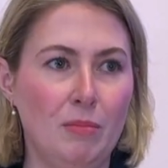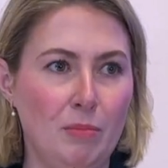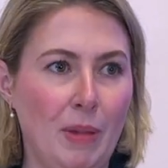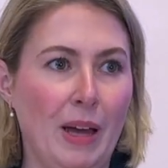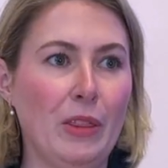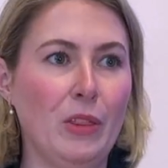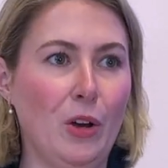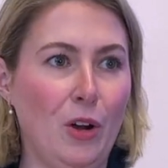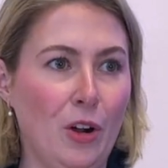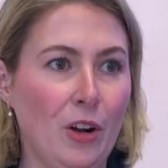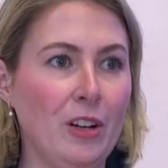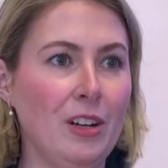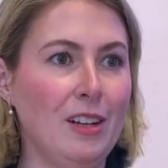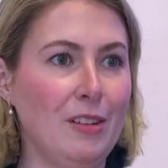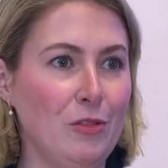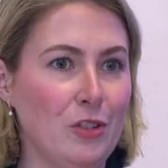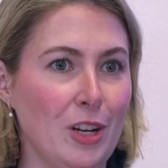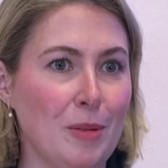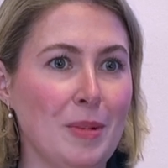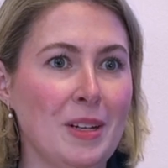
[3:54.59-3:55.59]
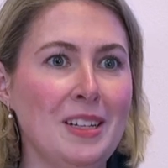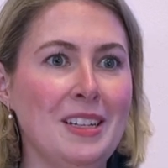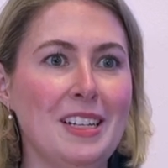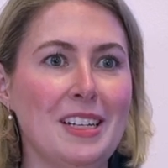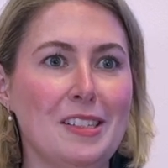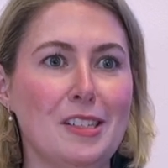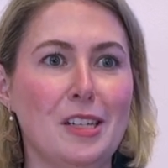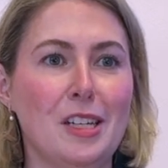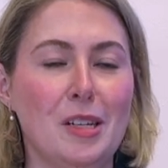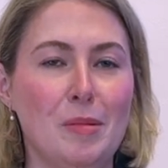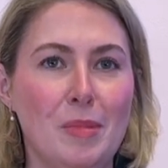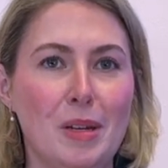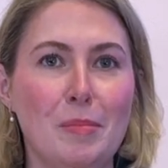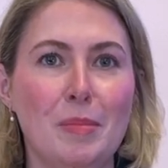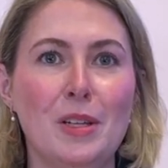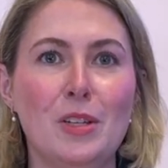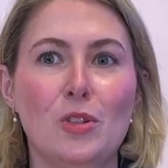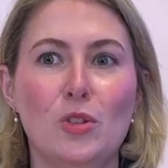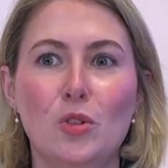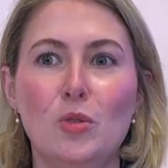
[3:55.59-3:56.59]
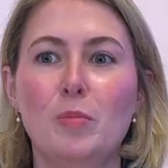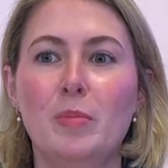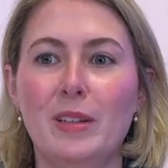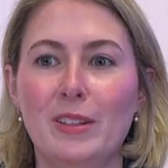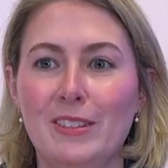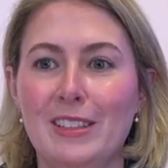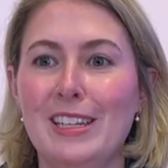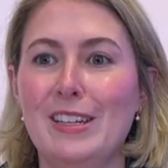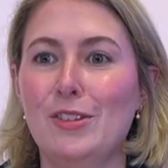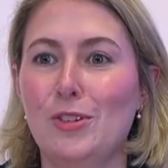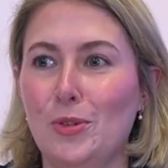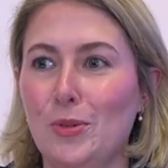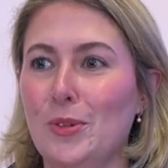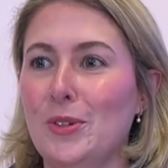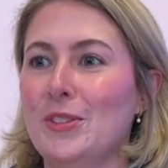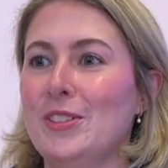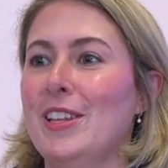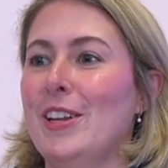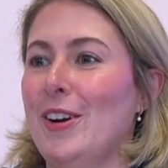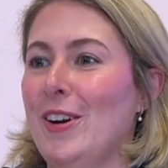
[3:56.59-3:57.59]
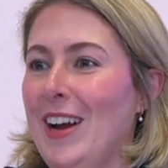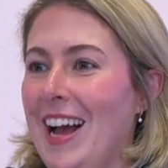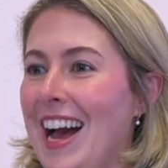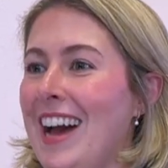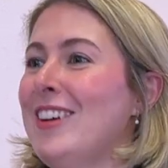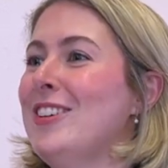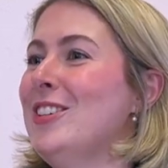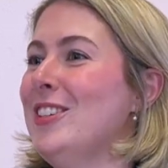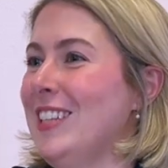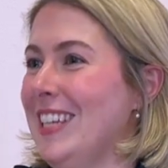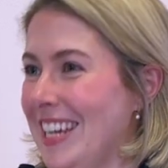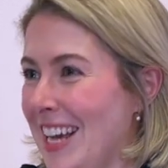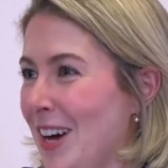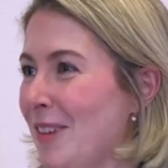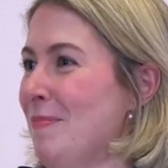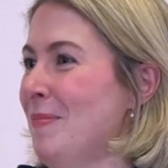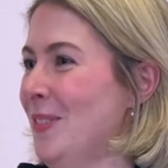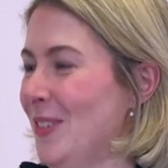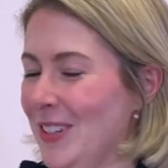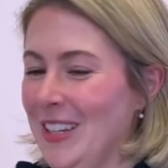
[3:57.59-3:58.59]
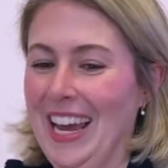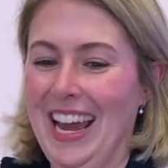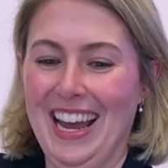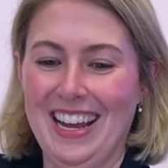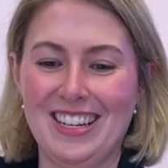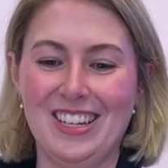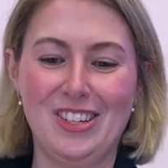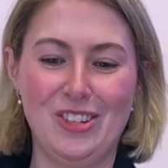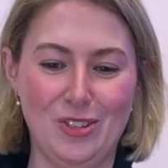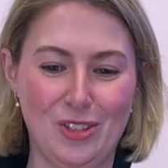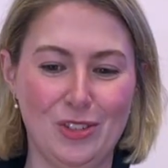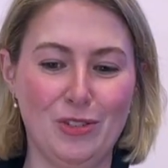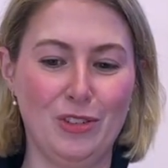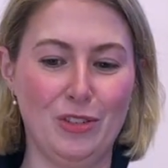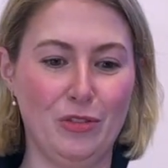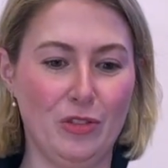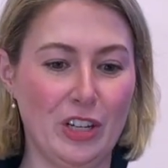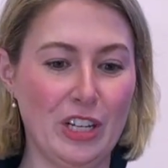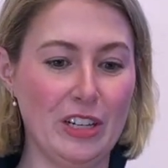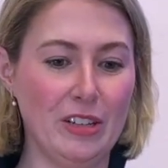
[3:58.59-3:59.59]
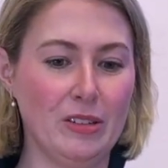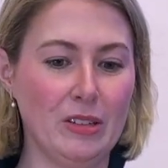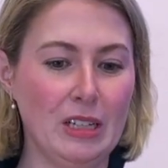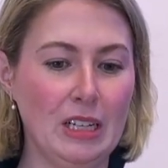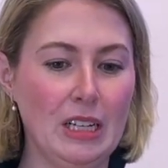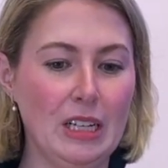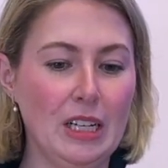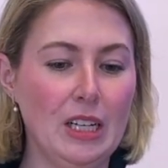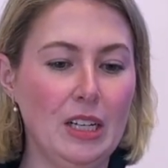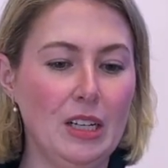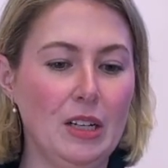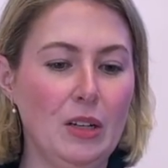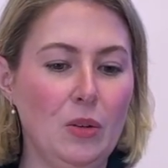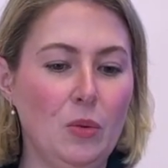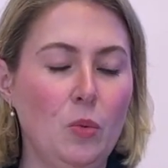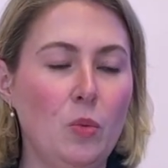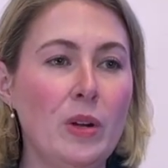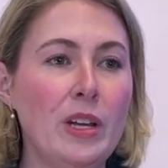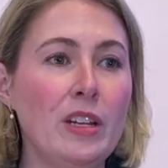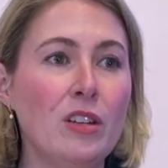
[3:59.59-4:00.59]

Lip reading: At the heart of Gemma is a commitment to building tools that are actually helpful and useful for you. We